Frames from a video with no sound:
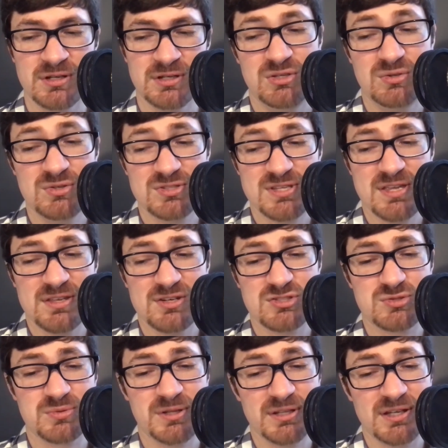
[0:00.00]
You can say that
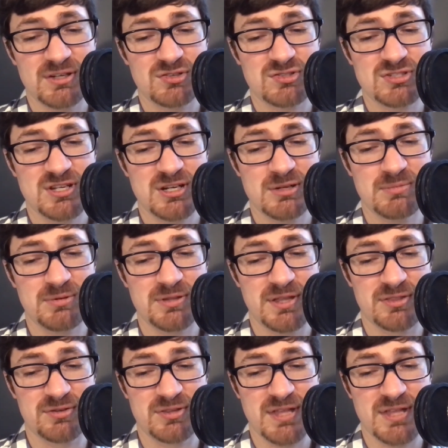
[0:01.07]
it's really understandable that they're